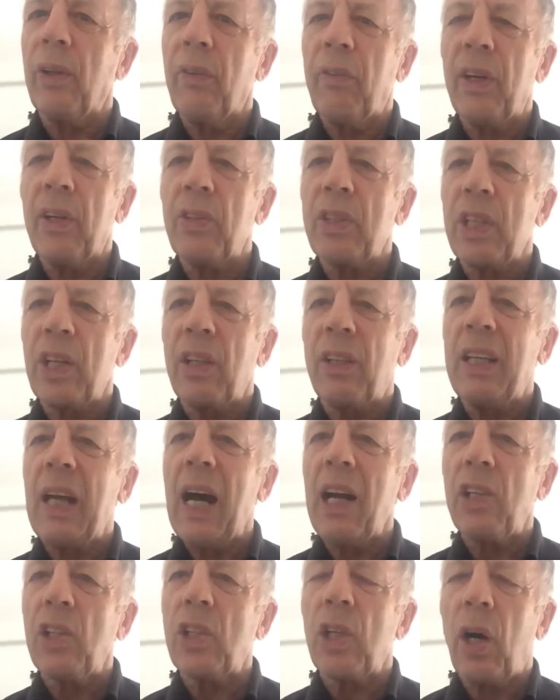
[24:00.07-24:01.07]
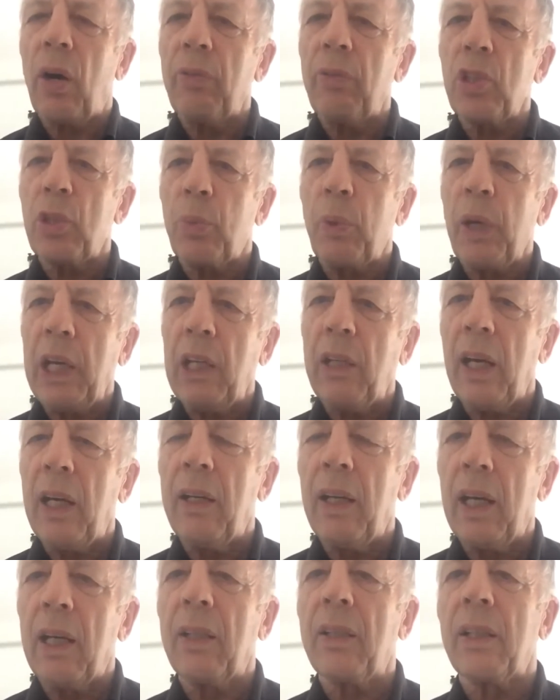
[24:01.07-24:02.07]
There's a touch of sweet
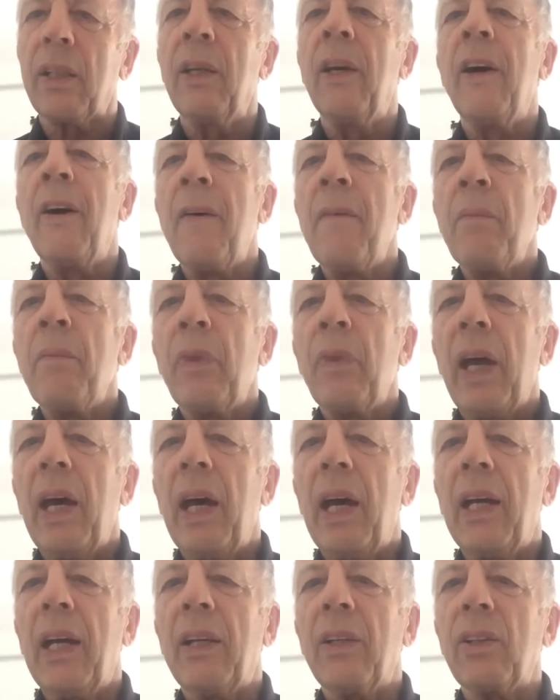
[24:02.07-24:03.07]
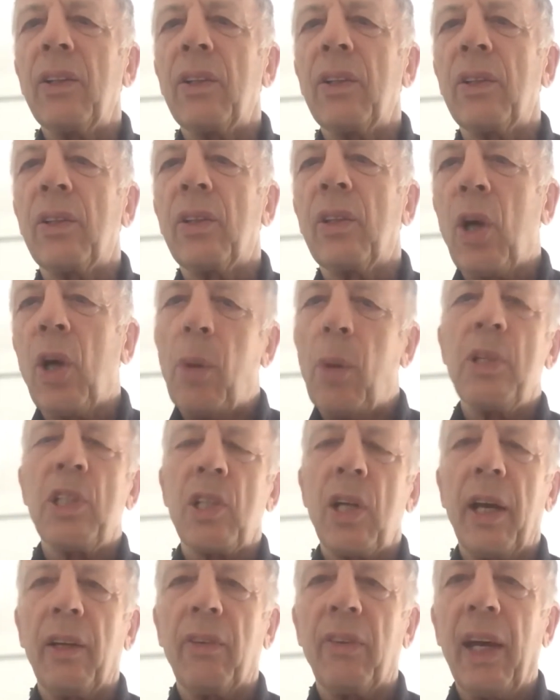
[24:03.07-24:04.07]
in it, and comments
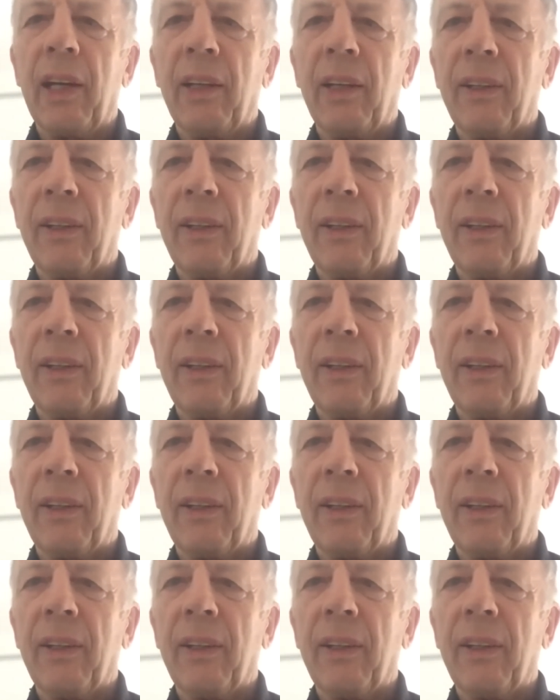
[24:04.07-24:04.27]
like that.